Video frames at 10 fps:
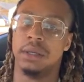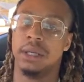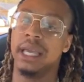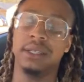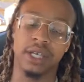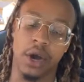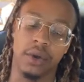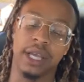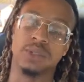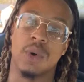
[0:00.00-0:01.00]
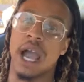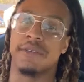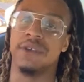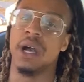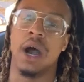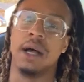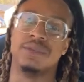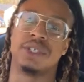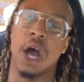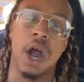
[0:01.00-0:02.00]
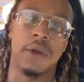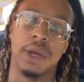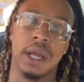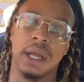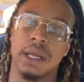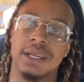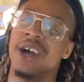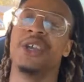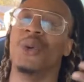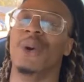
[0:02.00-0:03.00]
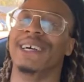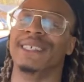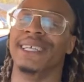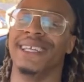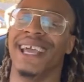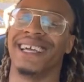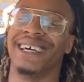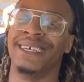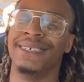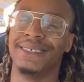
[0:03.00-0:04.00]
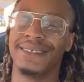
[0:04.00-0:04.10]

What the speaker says: He told his wife, I'm sorry. No, you wasn't, nigga.